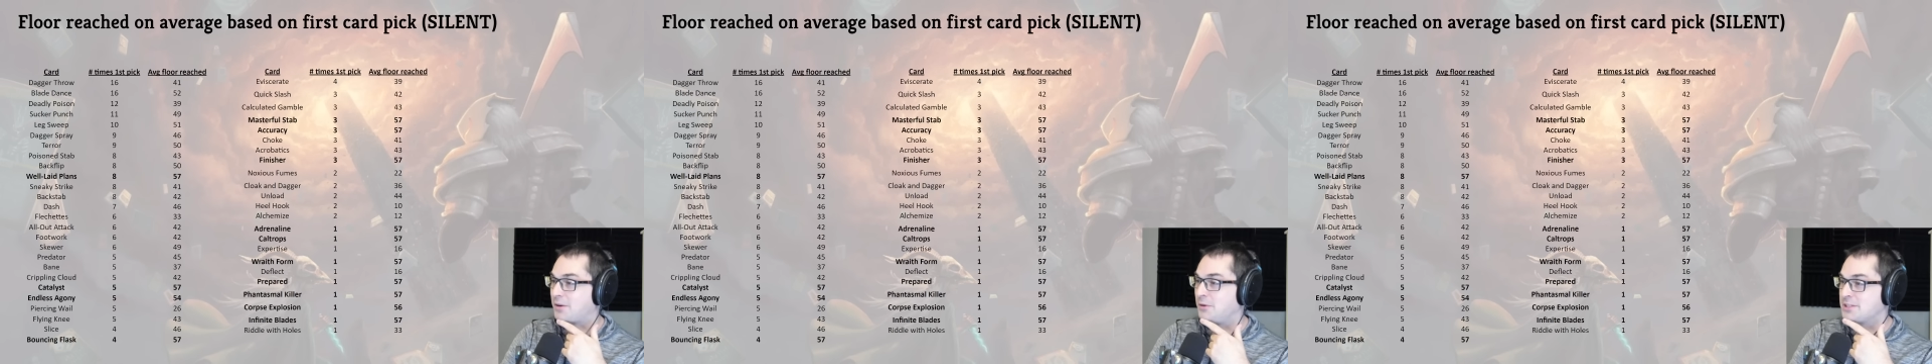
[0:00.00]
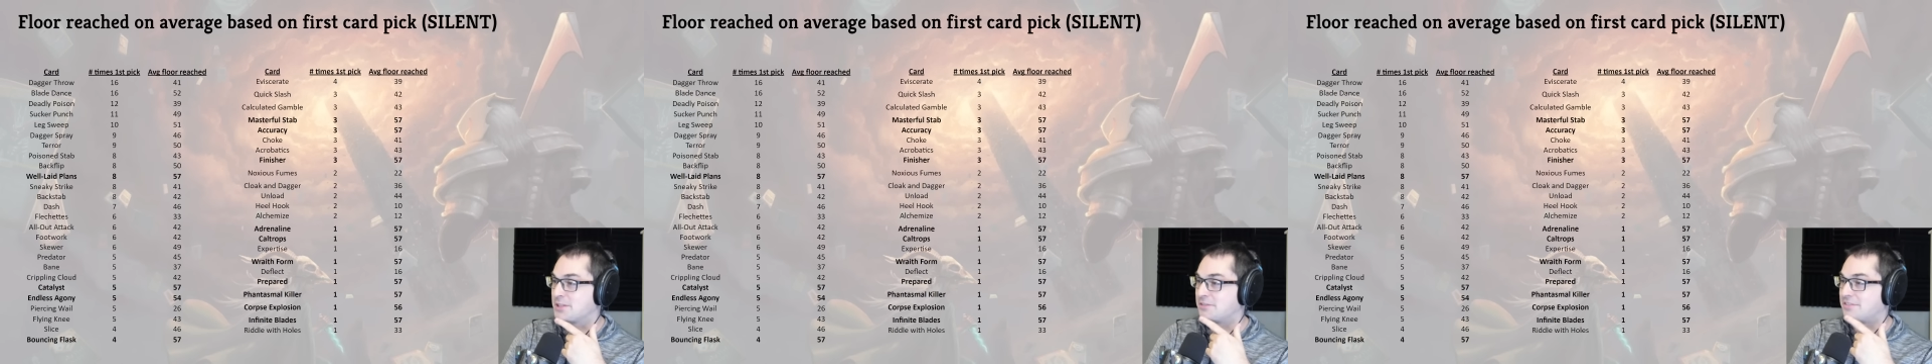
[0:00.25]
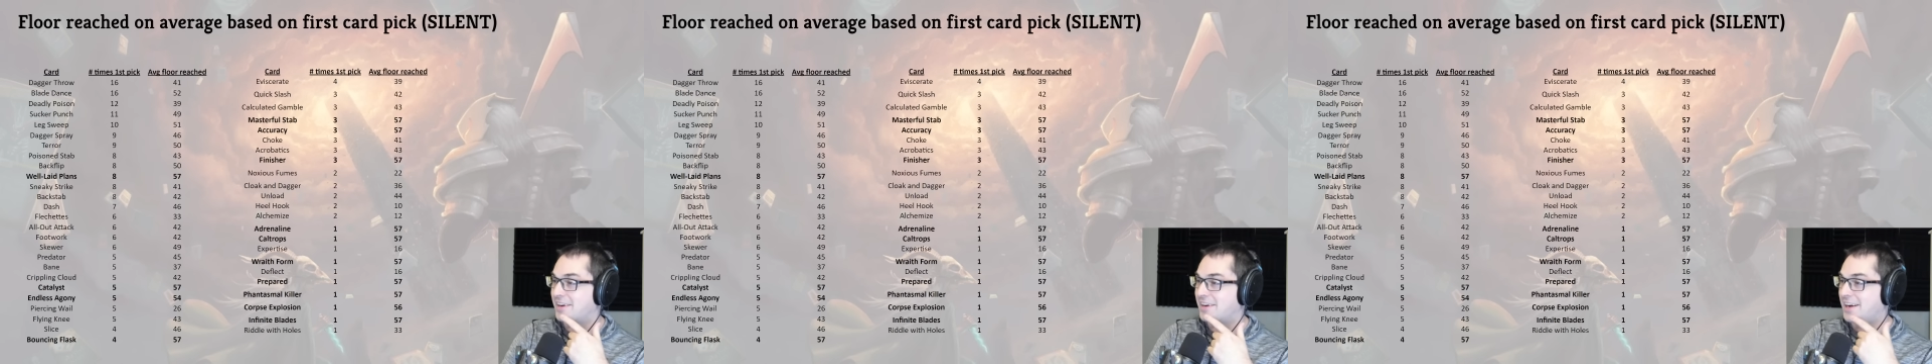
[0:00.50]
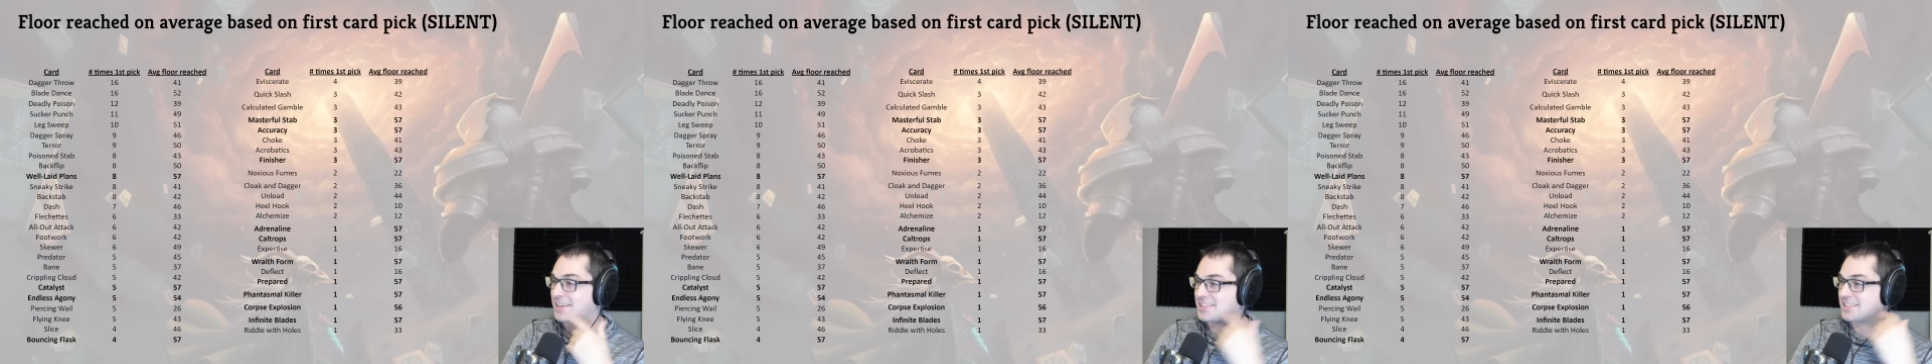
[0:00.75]
also very
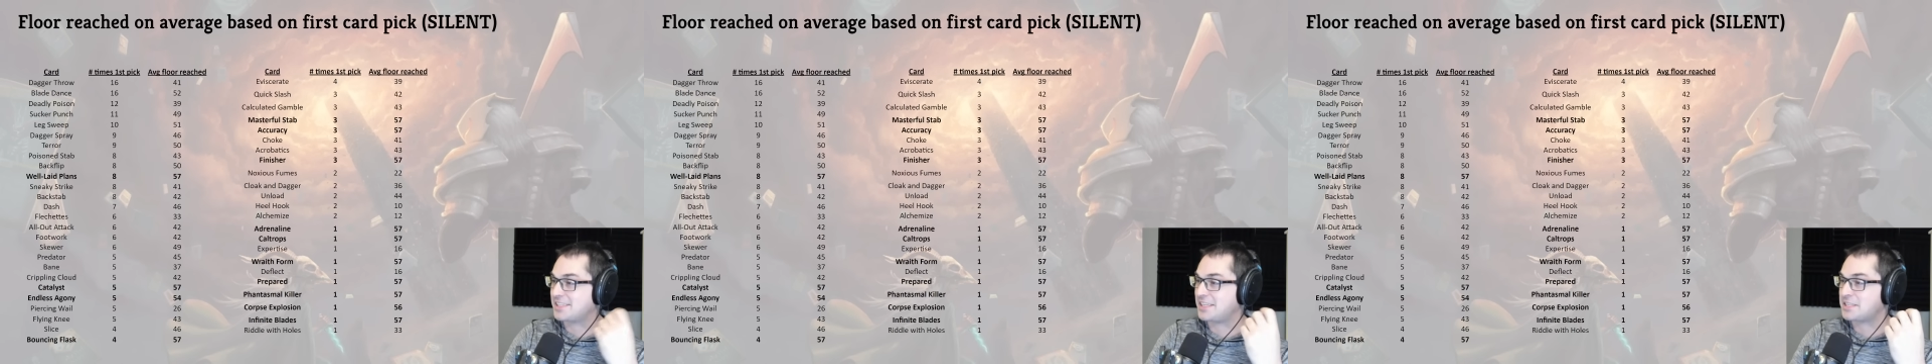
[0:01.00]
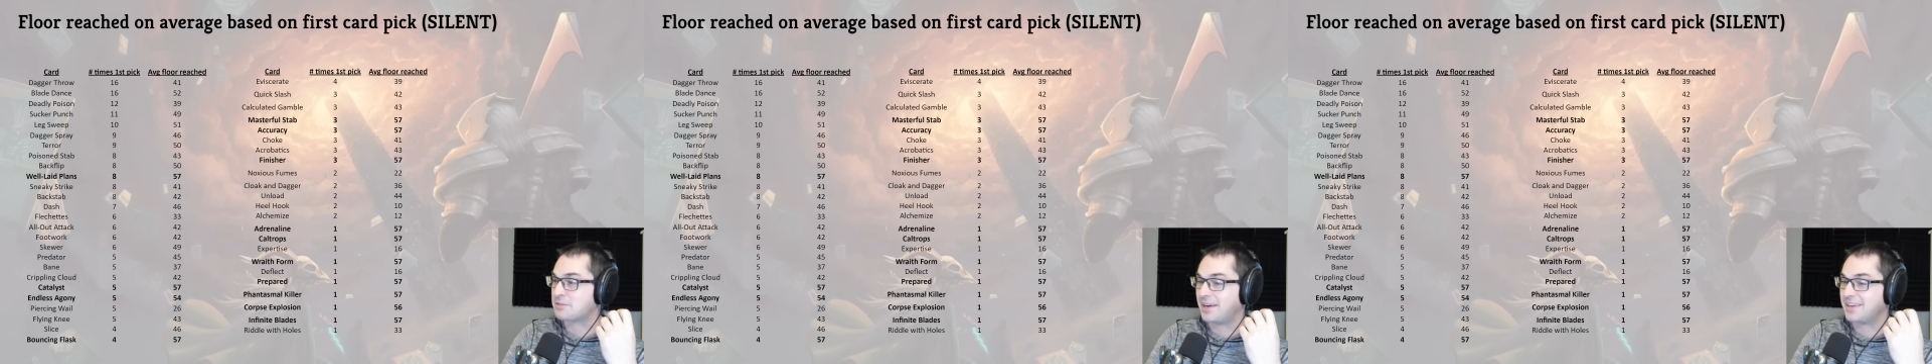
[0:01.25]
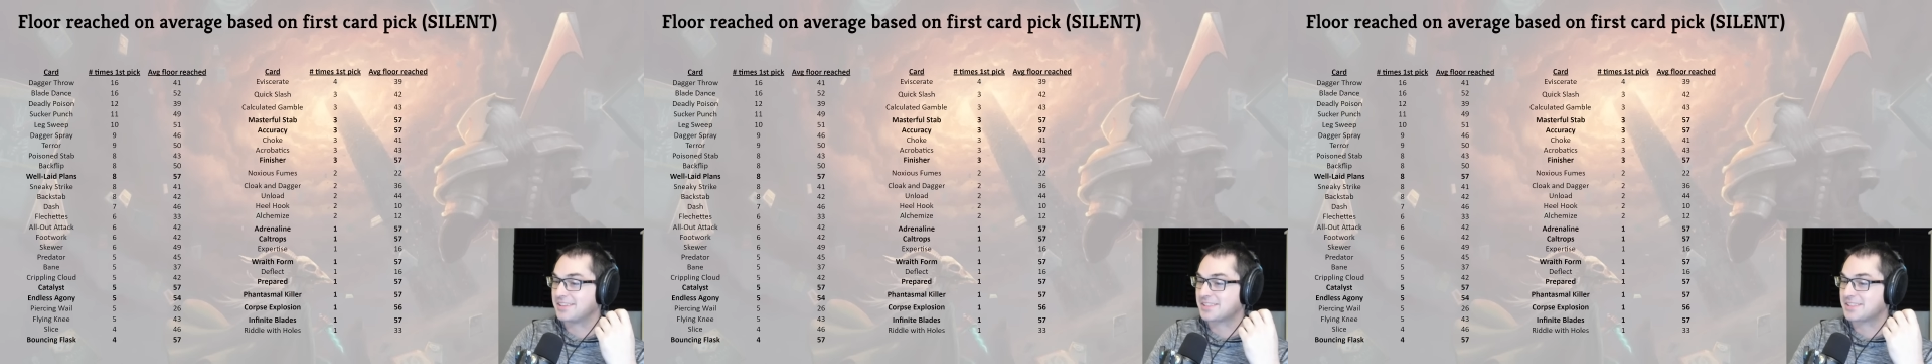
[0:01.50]
high success rate.